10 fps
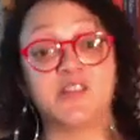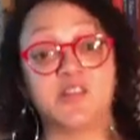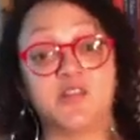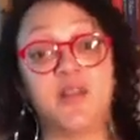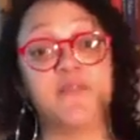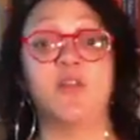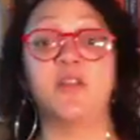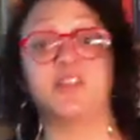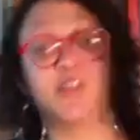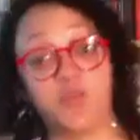the grand
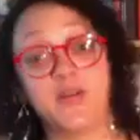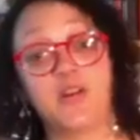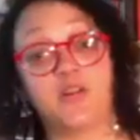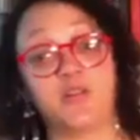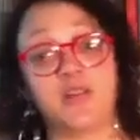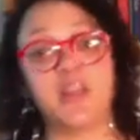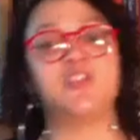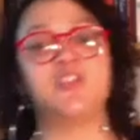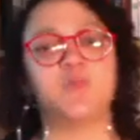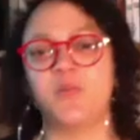voidness, all the way to
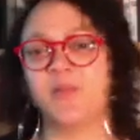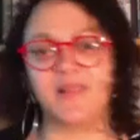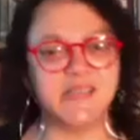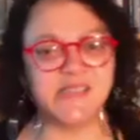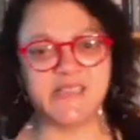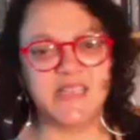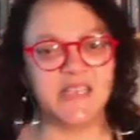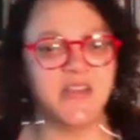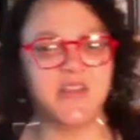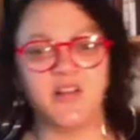creation, we were like, let's dig
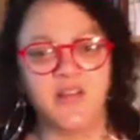in here.